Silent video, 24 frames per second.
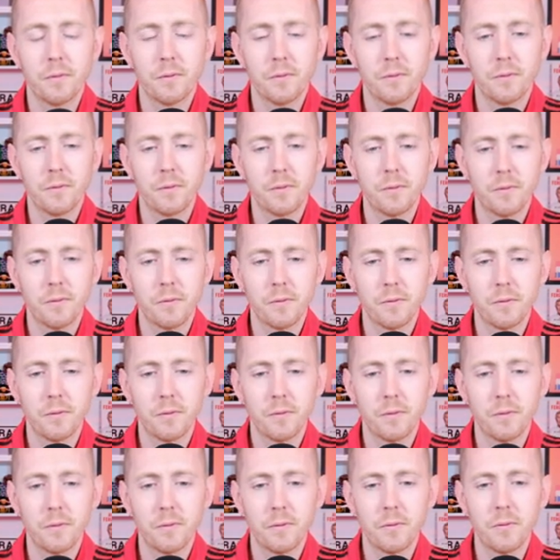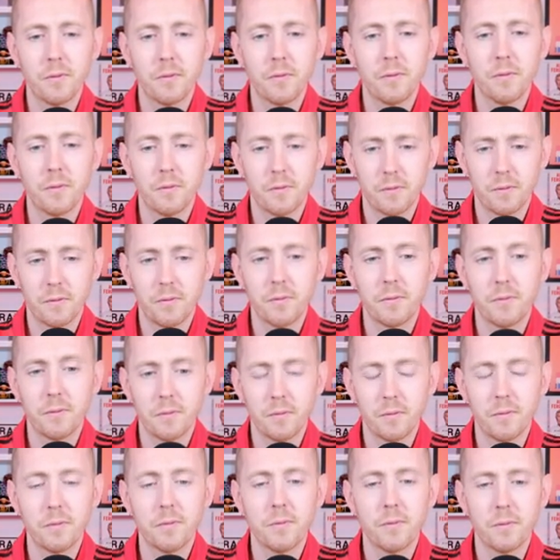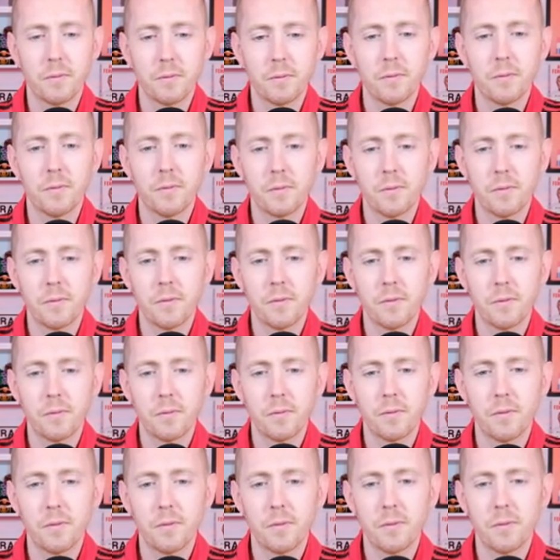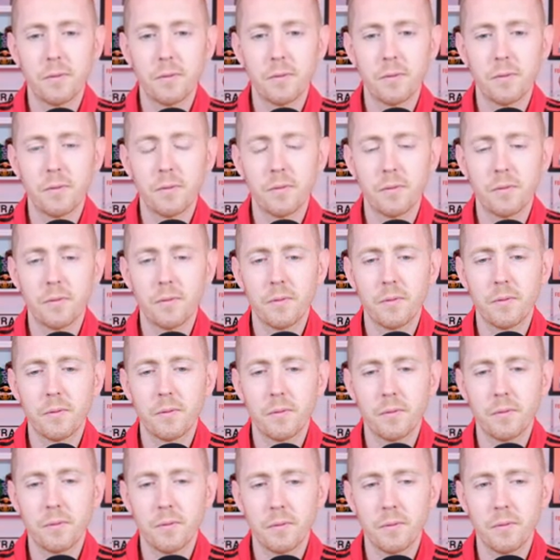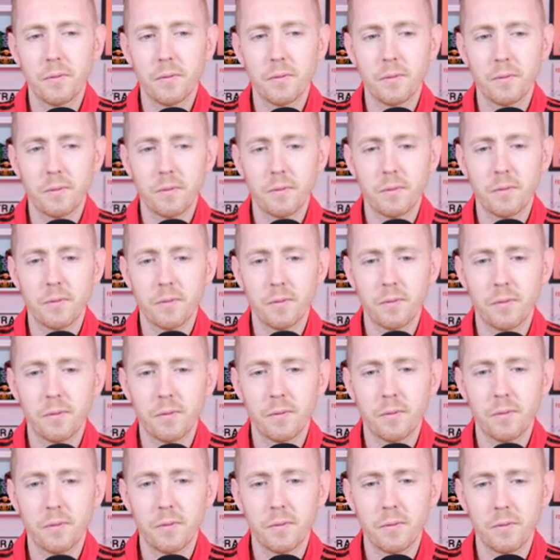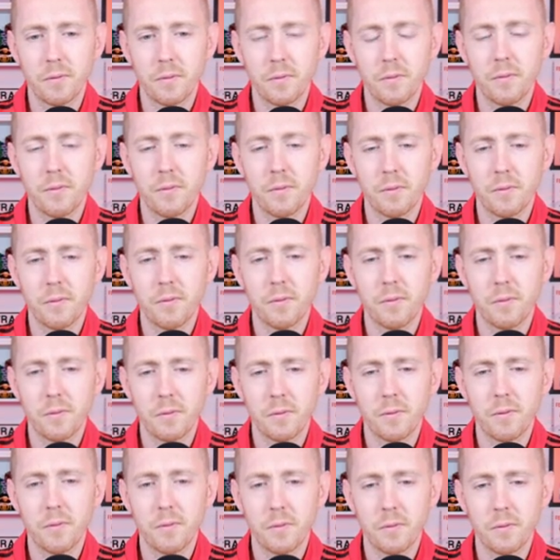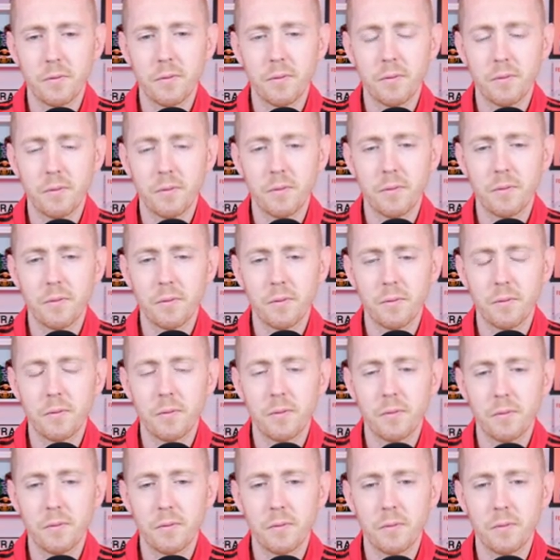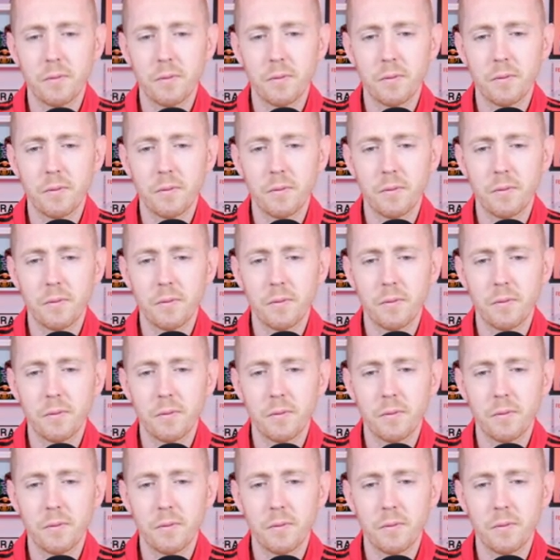The person shown says nothing.